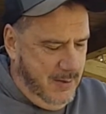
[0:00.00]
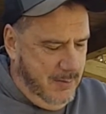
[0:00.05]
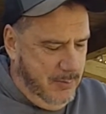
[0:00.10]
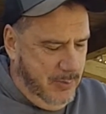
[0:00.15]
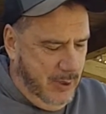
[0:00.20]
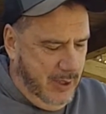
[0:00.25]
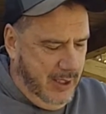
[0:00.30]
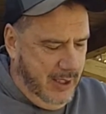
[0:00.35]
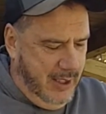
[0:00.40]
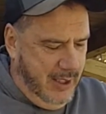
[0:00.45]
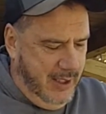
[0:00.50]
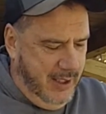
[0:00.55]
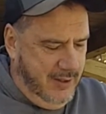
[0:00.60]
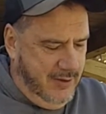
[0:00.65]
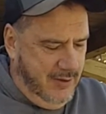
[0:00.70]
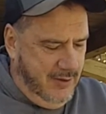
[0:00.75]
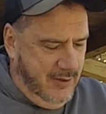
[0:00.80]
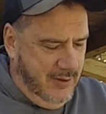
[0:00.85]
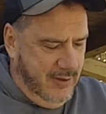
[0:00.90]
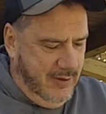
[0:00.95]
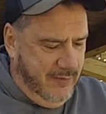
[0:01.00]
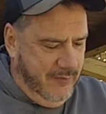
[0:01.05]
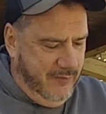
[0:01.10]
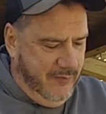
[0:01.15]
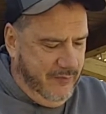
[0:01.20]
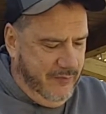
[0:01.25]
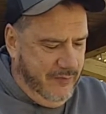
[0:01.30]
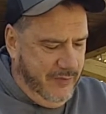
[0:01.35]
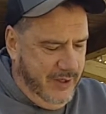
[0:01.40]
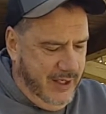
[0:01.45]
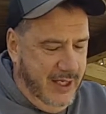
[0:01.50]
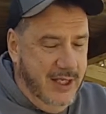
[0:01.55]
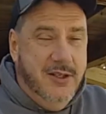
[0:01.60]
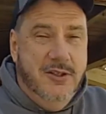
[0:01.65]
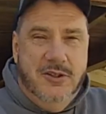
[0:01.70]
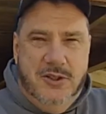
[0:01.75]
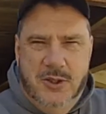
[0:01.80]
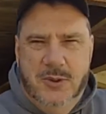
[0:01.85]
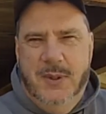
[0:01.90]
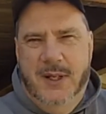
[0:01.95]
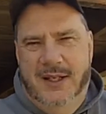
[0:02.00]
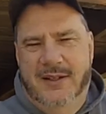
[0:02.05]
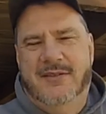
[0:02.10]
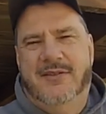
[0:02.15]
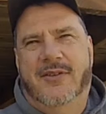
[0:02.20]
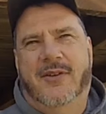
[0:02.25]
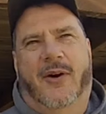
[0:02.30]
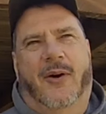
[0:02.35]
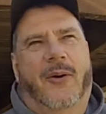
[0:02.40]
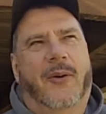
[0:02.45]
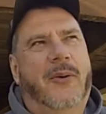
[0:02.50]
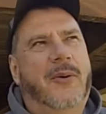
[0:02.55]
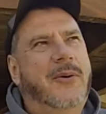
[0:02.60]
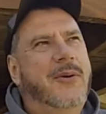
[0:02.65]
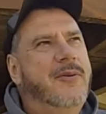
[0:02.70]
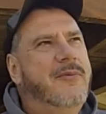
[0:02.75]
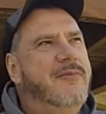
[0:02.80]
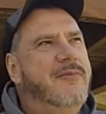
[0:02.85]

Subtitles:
but in doing so,